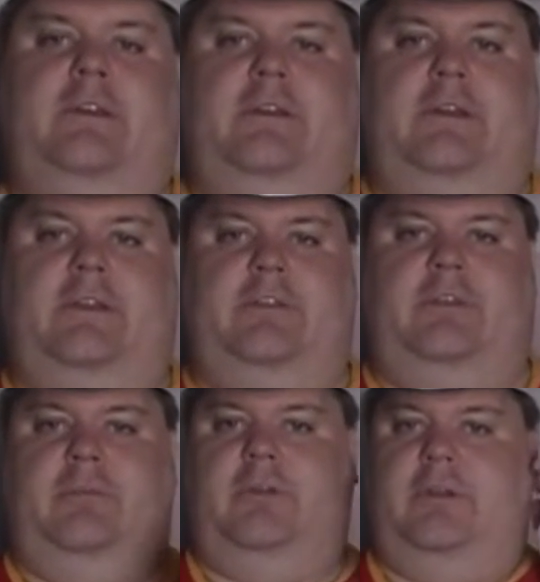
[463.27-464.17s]
Yeah, that
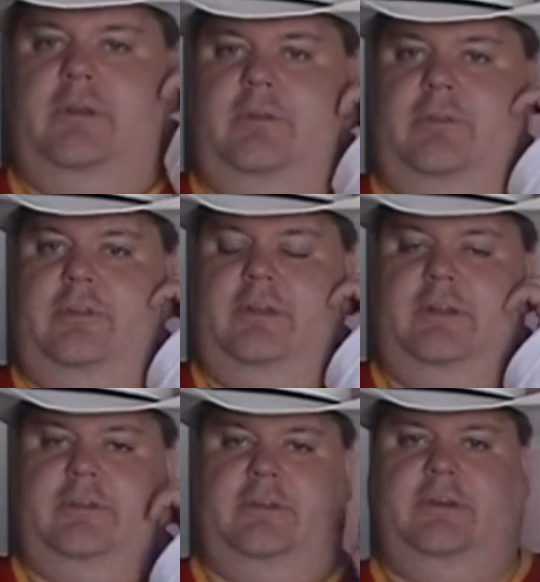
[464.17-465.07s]
same John Davidson
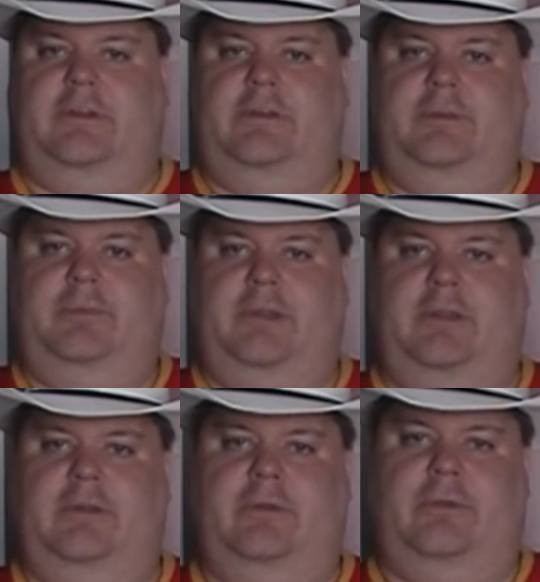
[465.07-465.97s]
that he
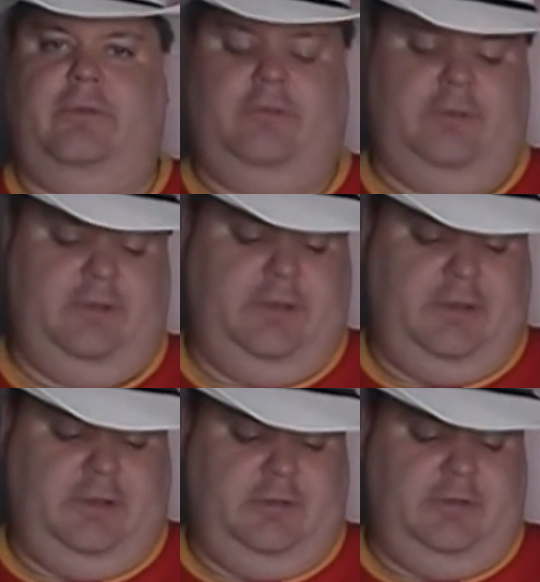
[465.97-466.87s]
played goal in the
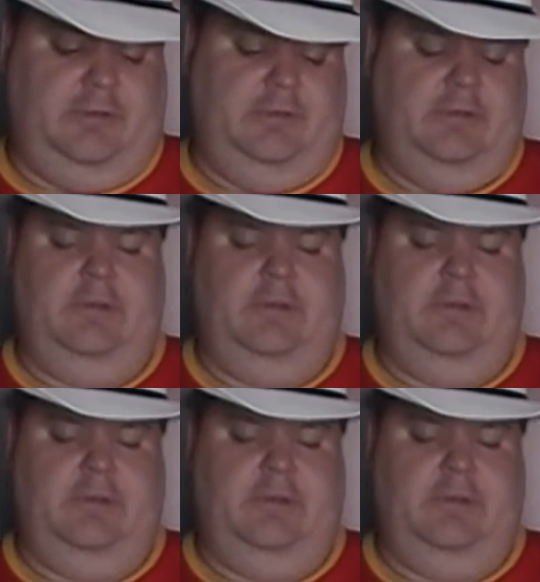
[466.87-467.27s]
NHL.